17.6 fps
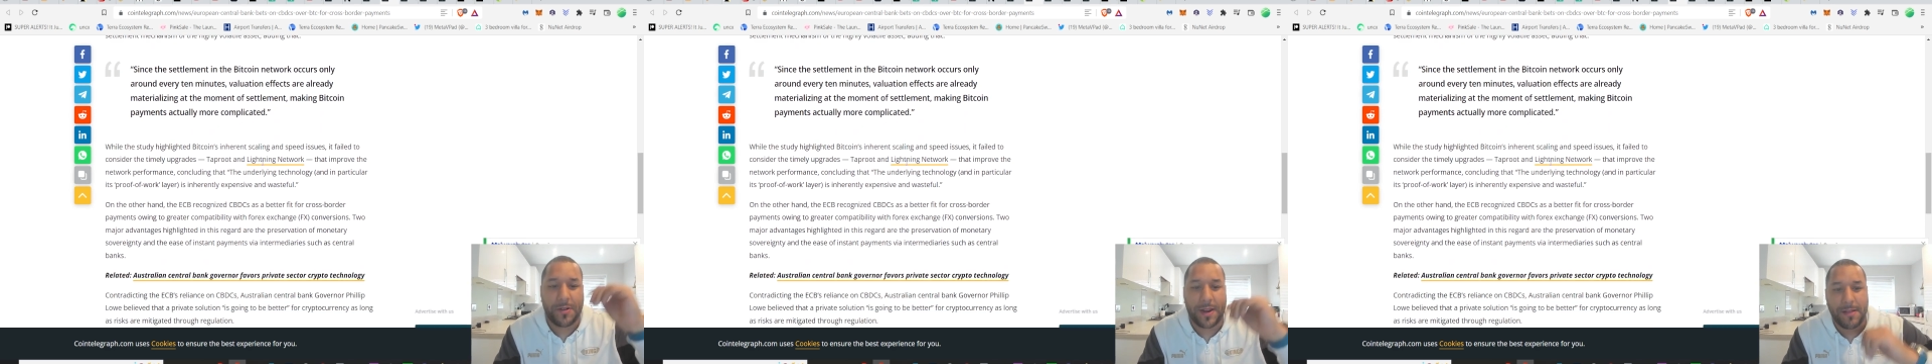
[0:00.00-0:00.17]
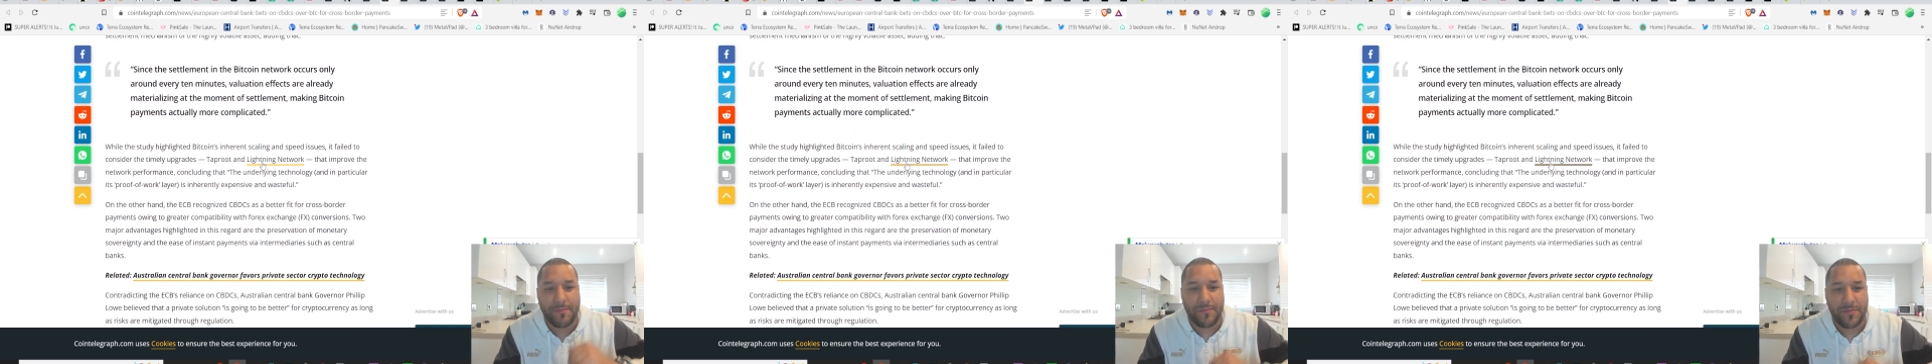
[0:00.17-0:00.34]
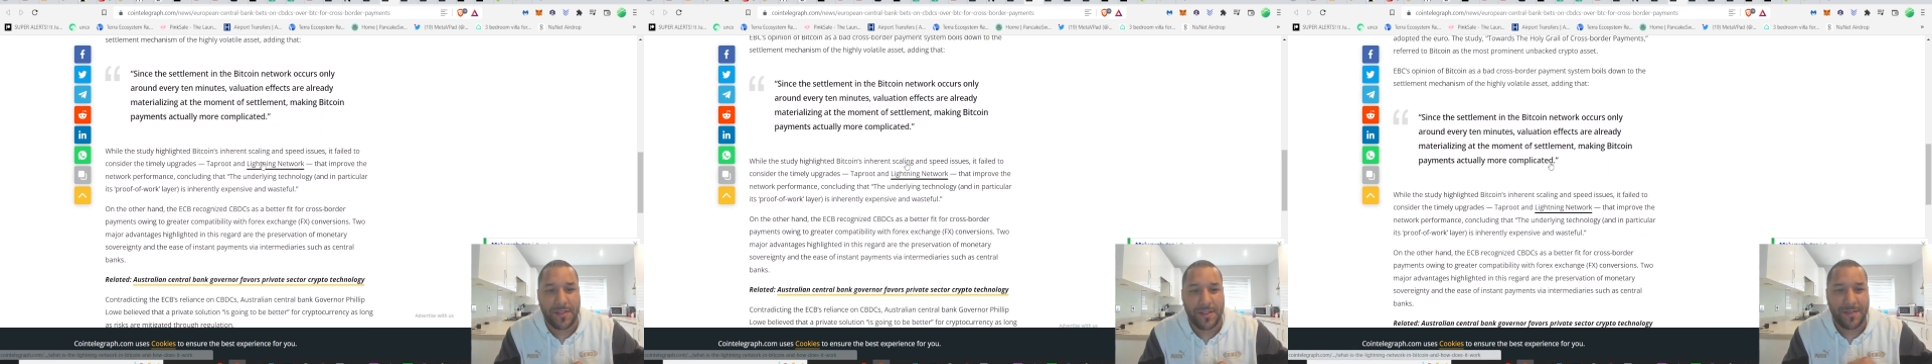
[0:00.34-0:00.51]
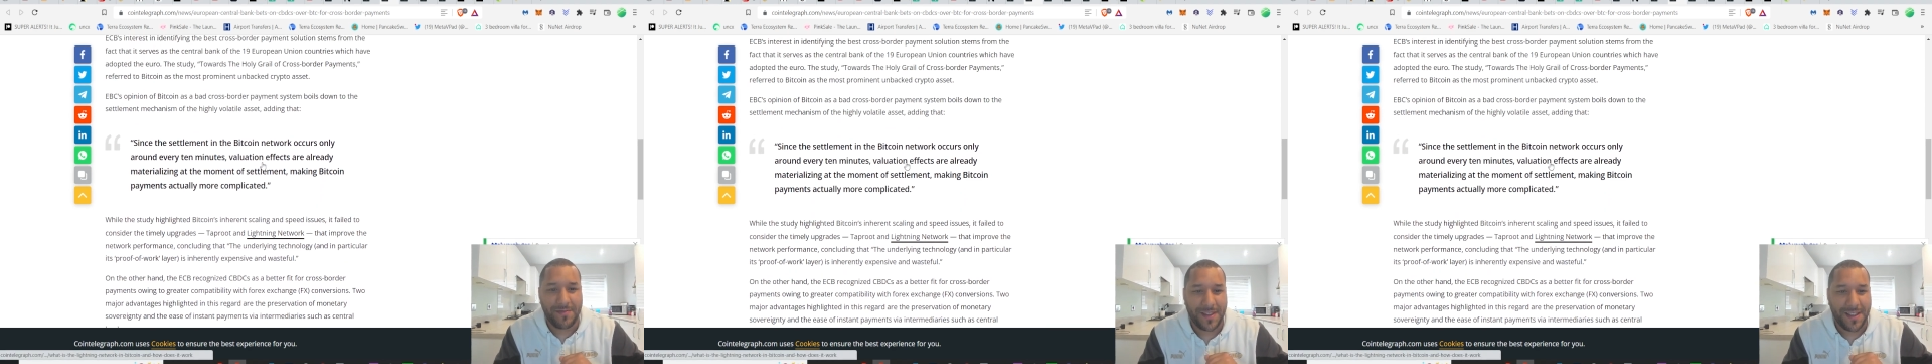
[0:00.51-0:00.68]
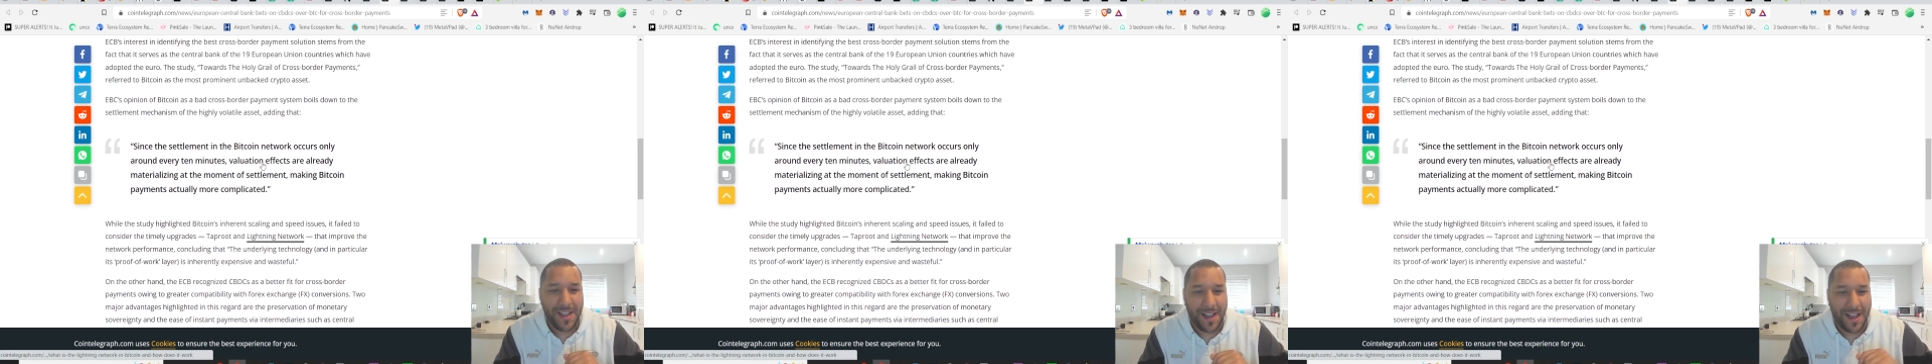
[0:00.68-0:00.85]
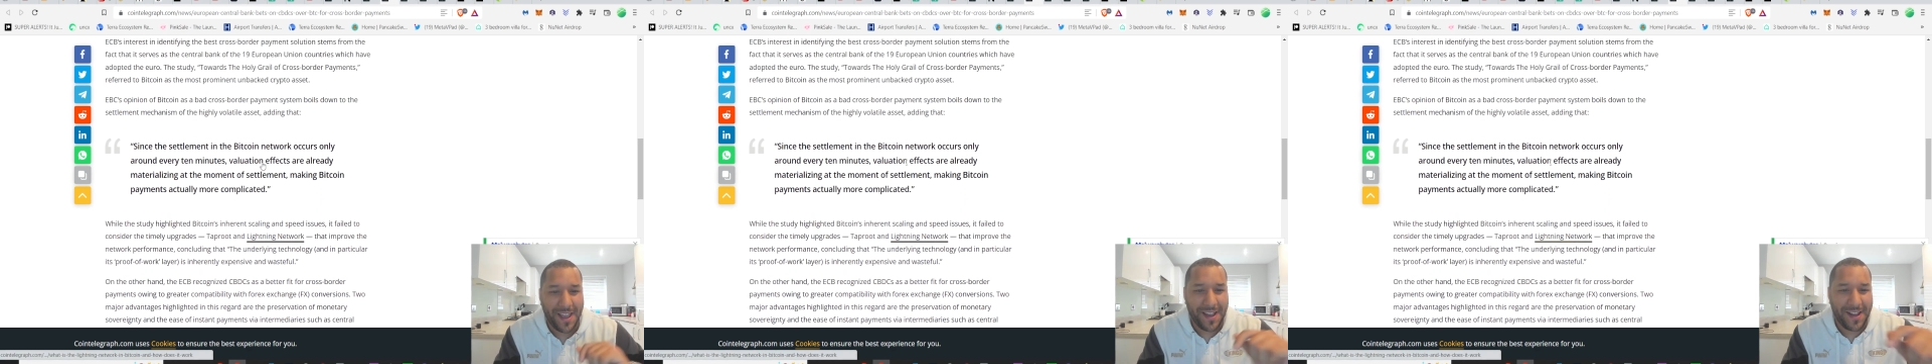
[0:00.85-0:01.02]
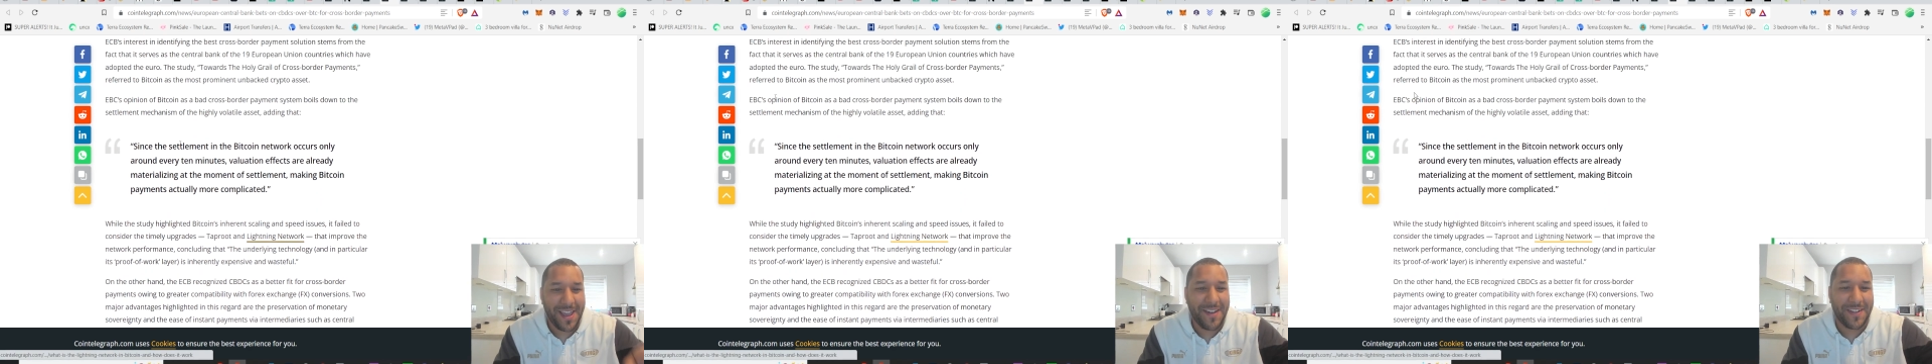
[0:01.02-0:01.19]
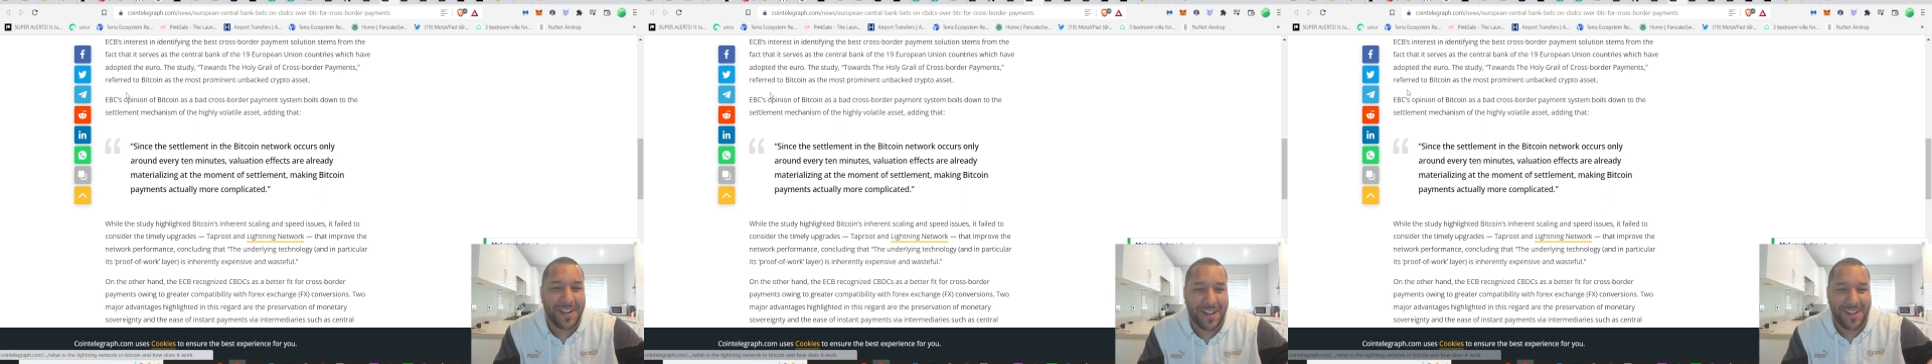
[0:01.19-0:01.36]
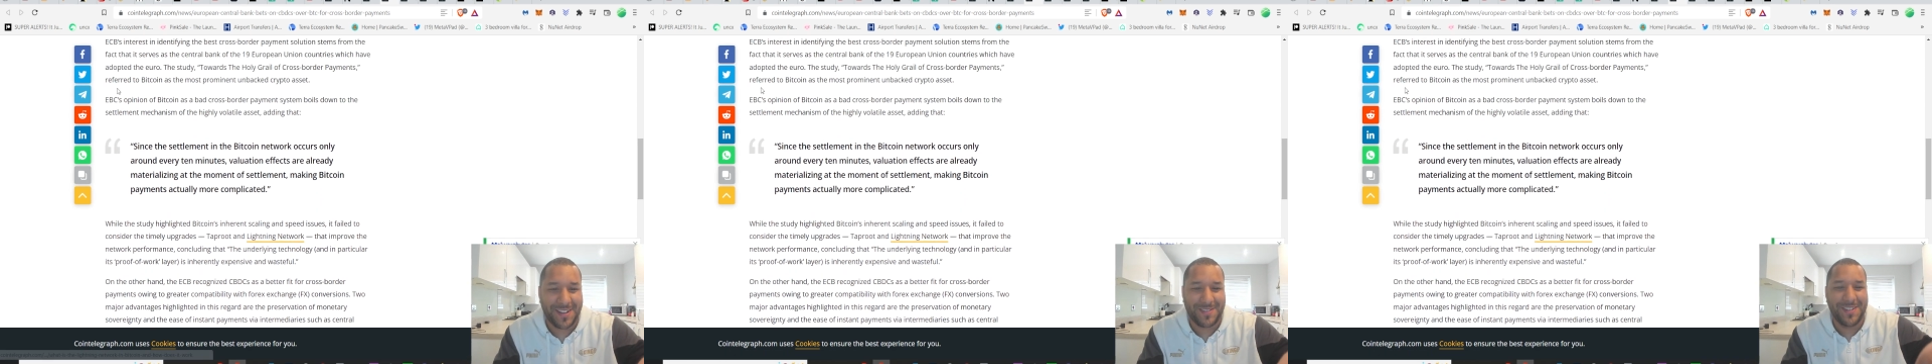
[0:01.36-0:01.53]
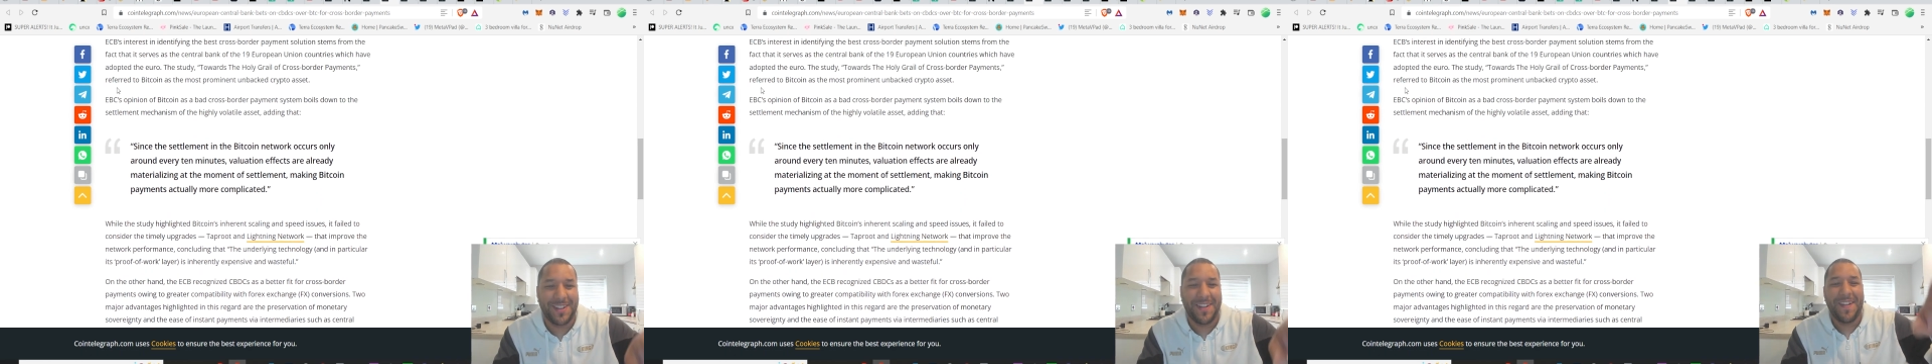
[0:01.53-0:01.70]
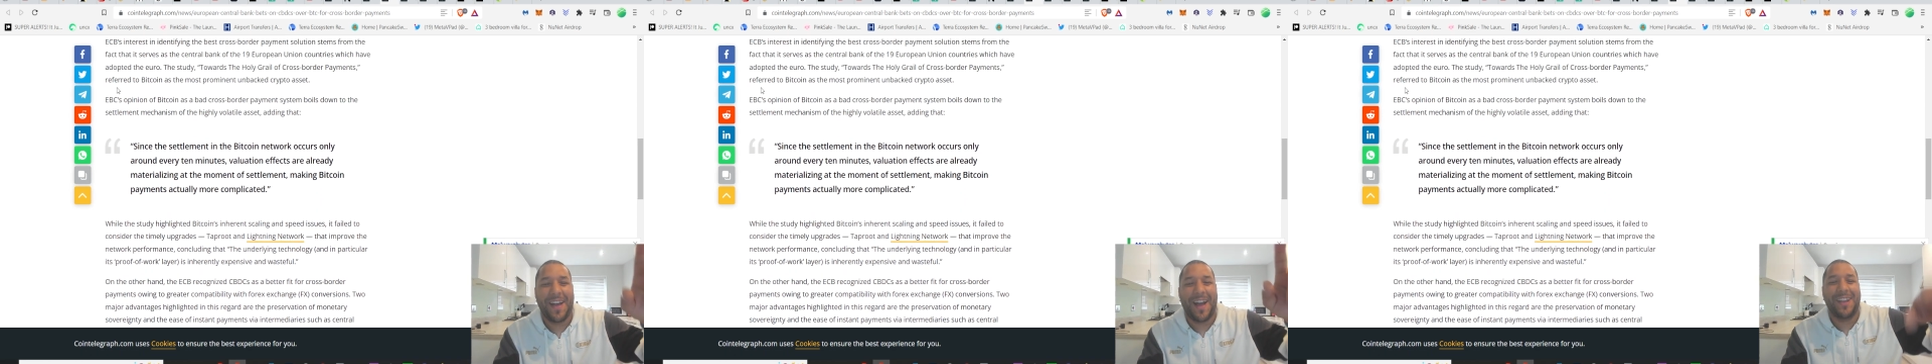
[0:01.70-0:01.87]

down. Here we go. I should